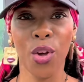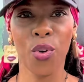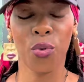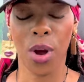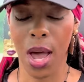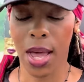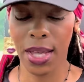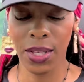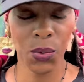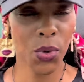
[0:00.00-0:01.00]

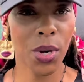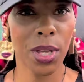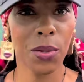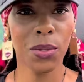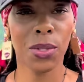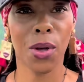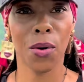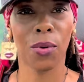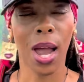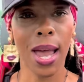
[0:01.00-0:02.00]
Rise Royals,
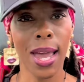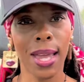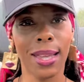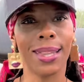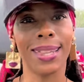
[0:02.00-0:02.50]
all right,